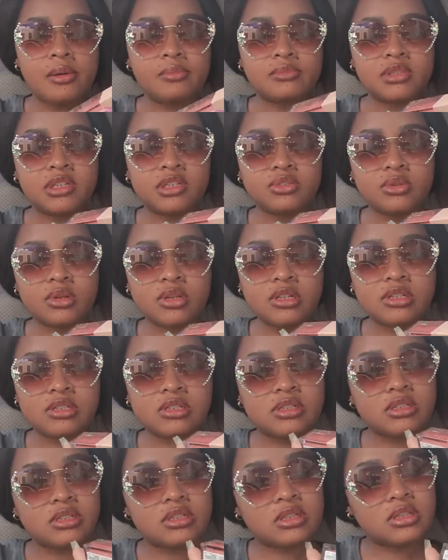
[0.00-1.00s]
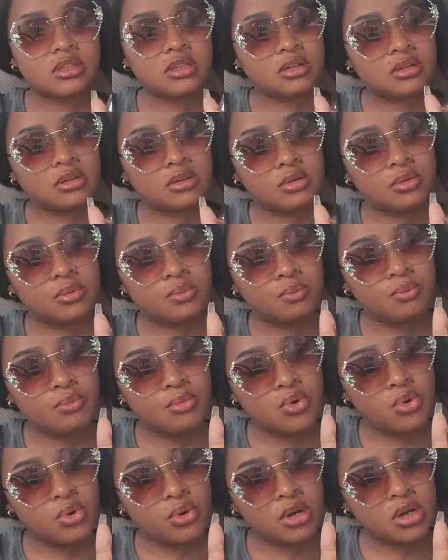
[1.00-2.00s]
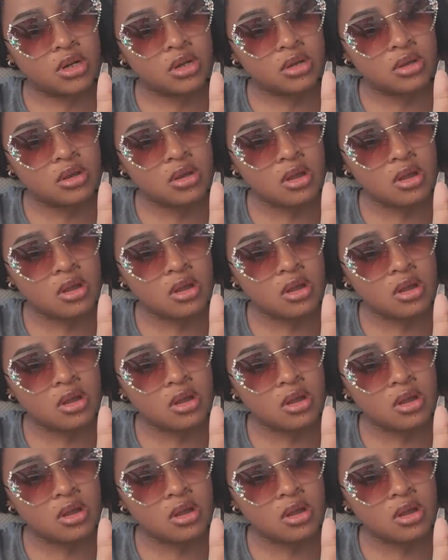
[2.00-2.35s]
This one is in the moon